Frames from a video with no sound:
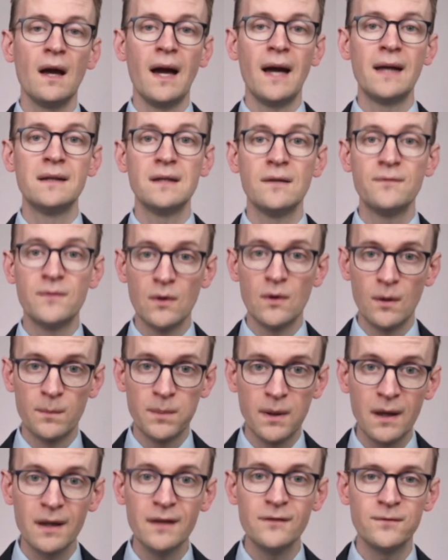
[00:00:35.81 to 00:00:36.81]
And if you're
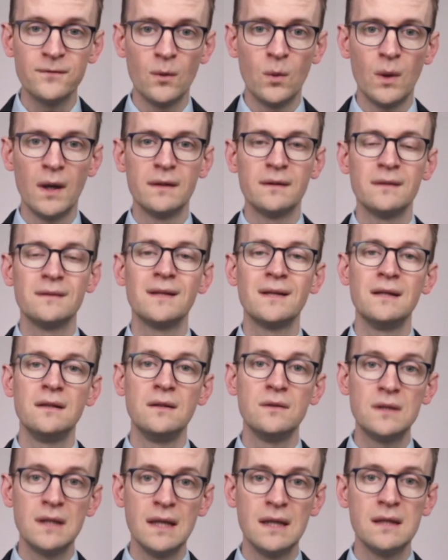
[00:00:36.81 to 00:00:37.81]
applying for one, then
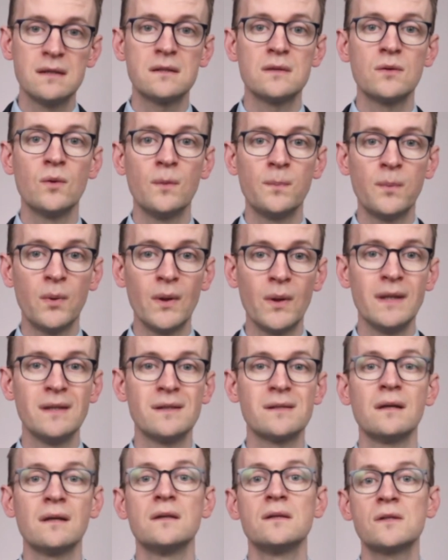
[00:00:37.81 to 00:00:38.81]
you'd need to
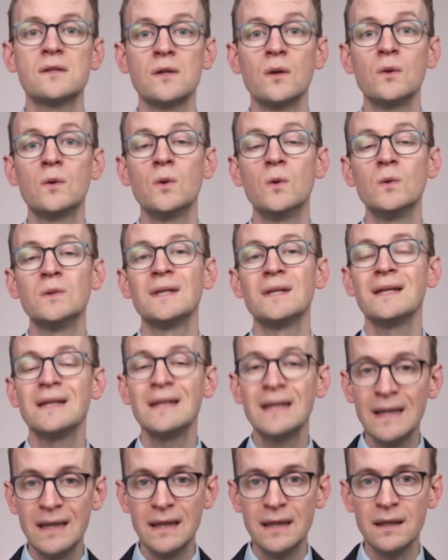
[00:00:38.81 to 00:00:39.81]
appoint so-called
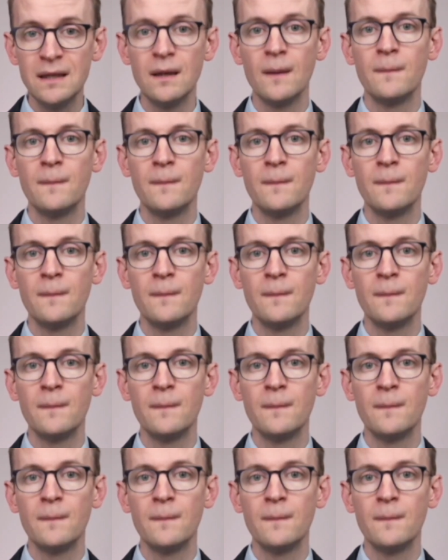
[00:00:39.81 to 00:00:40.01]
key